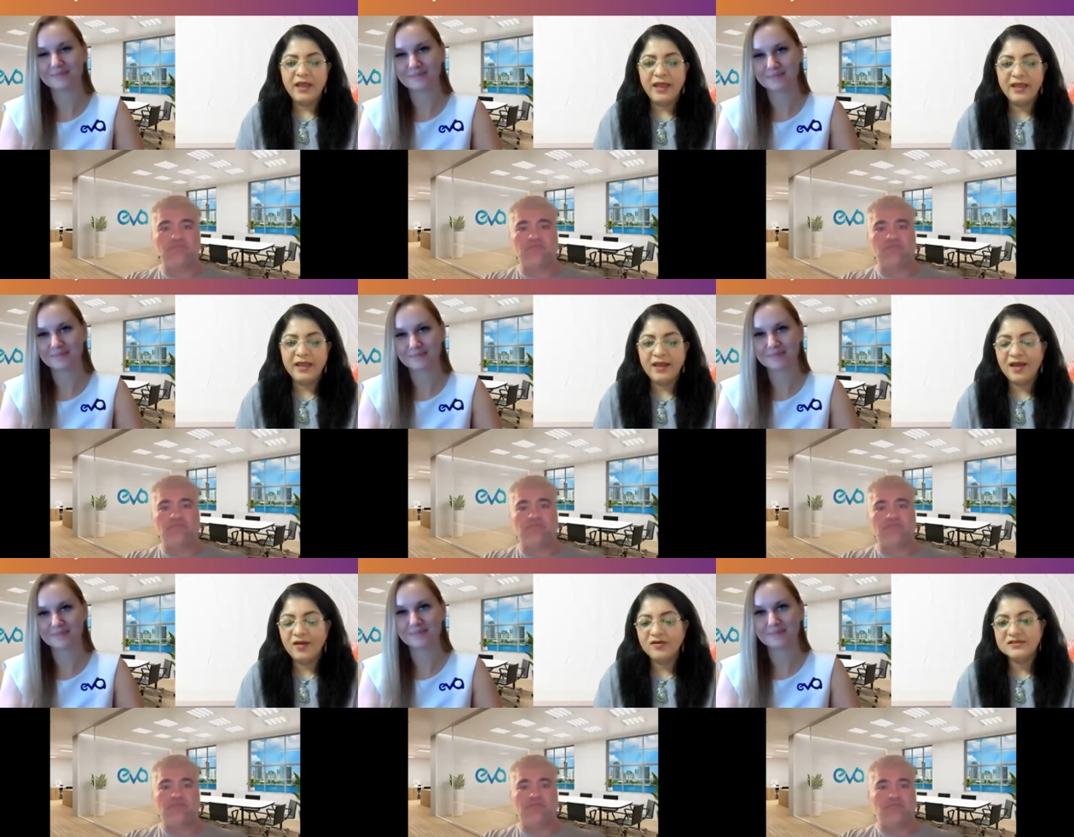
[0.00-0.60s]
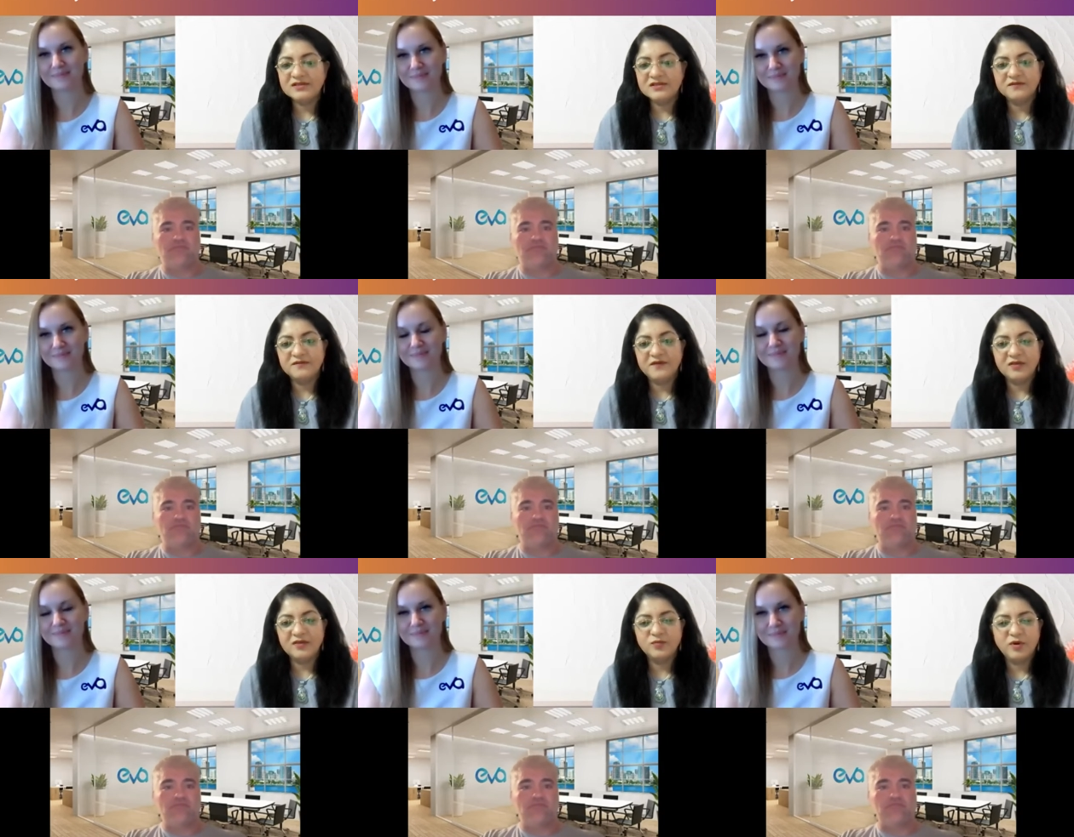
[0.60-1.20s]
Speaker 1: And how does it
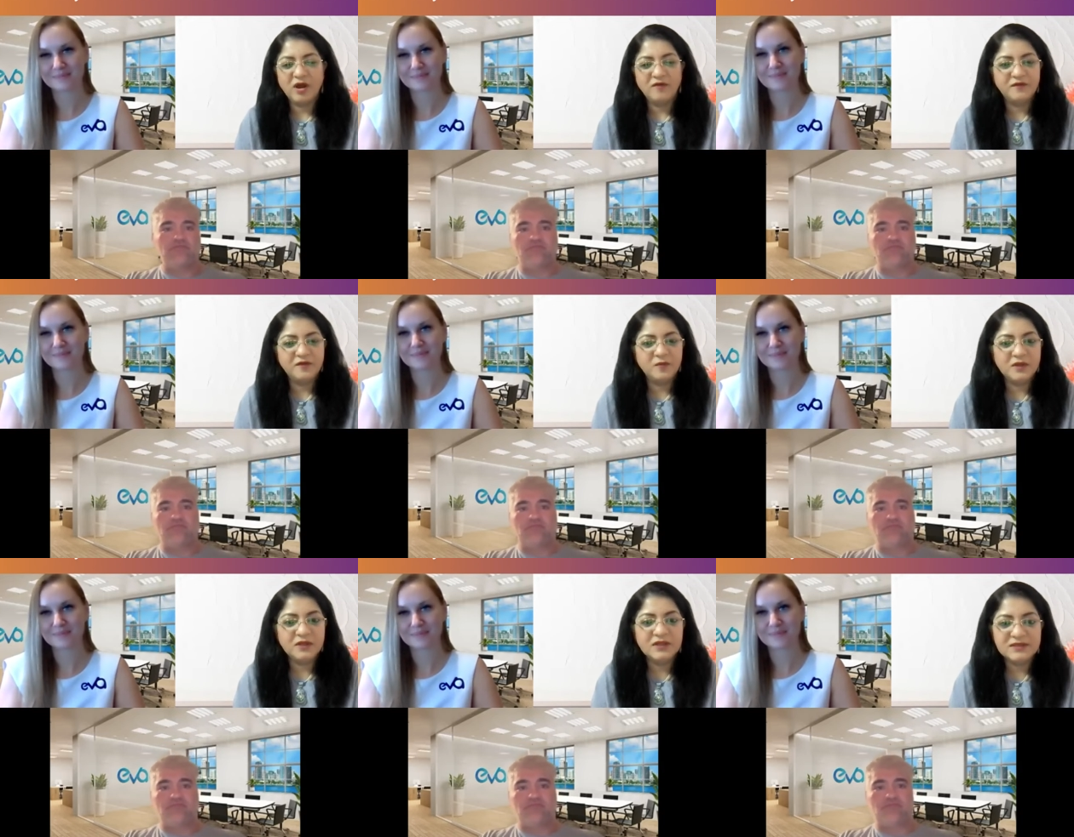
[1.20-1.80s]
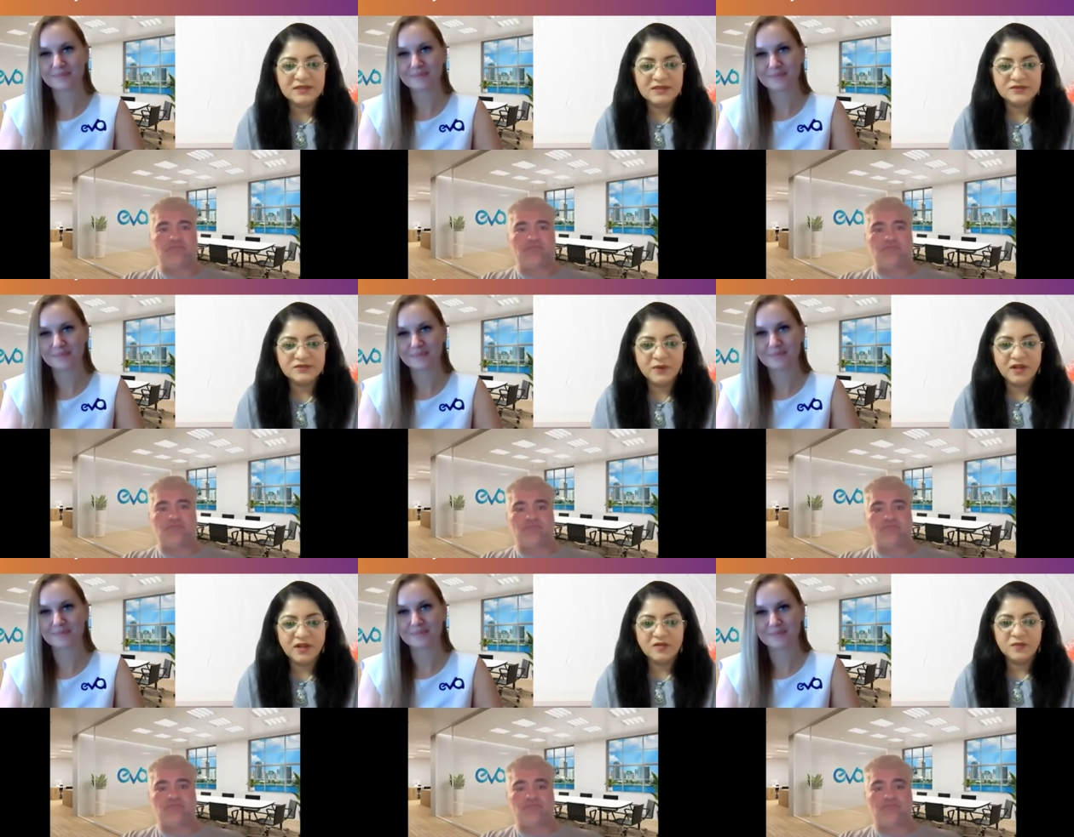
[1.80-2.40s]
affect profitability as
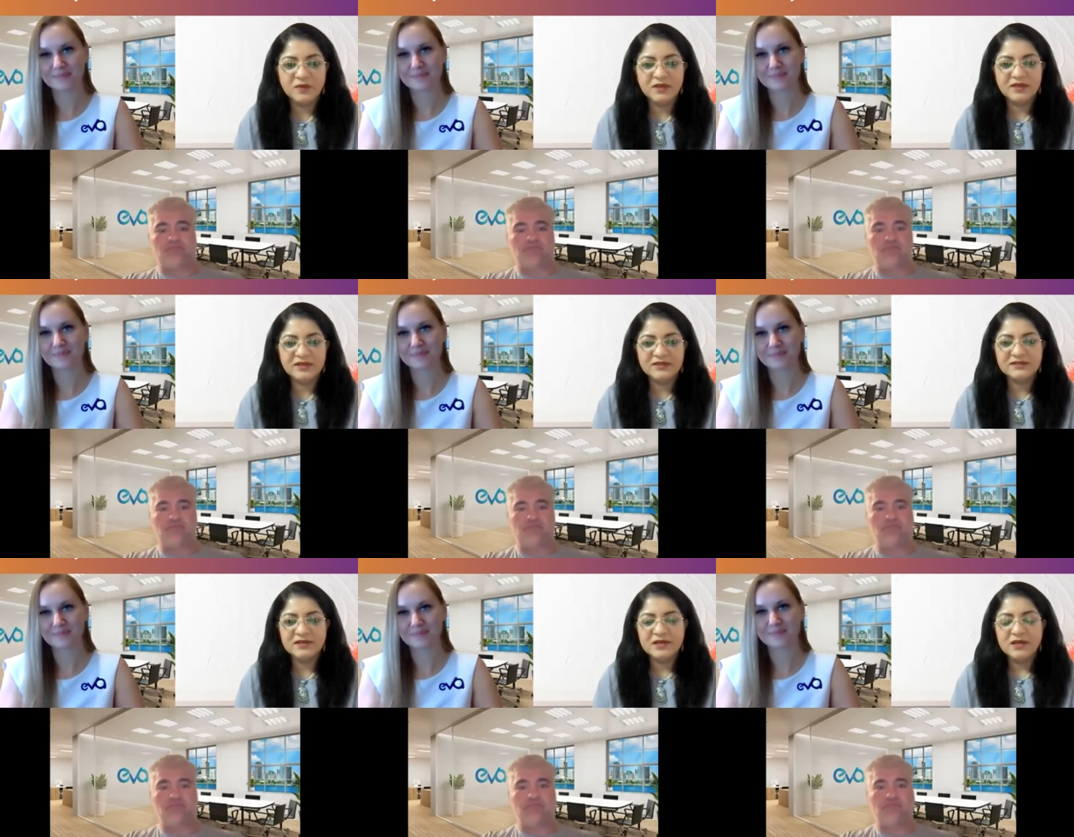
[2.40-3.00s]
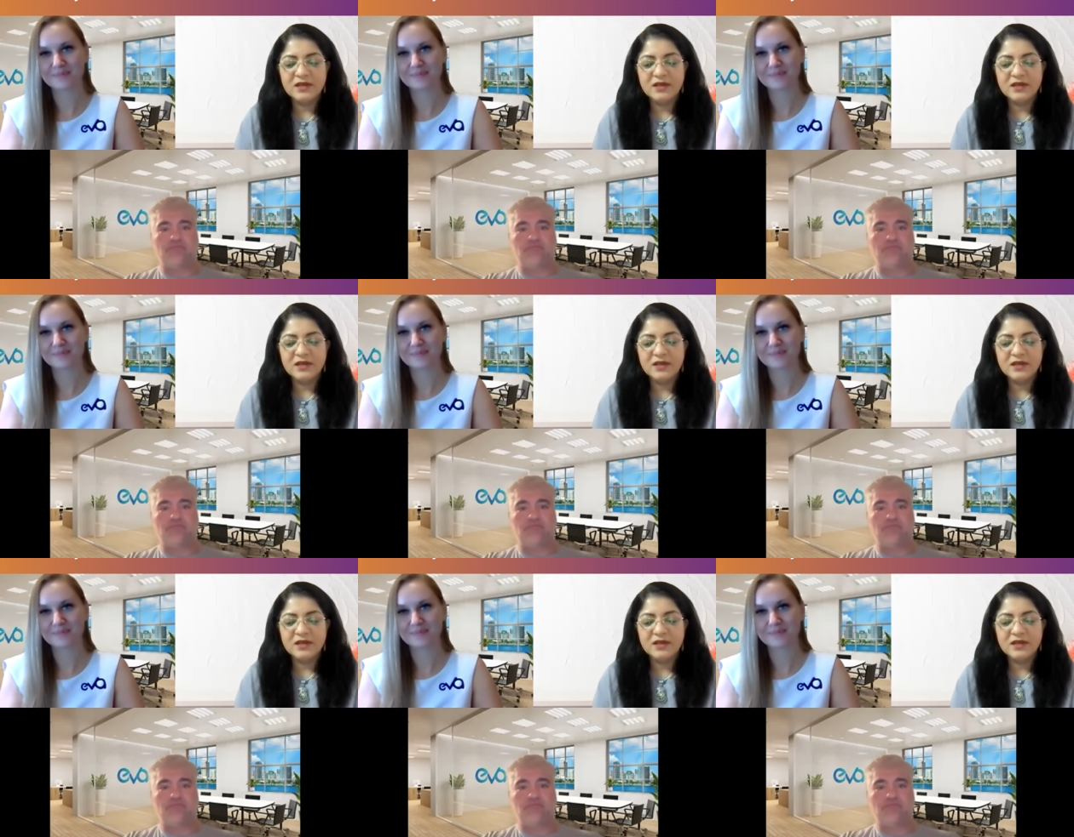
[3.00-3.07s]
well? Because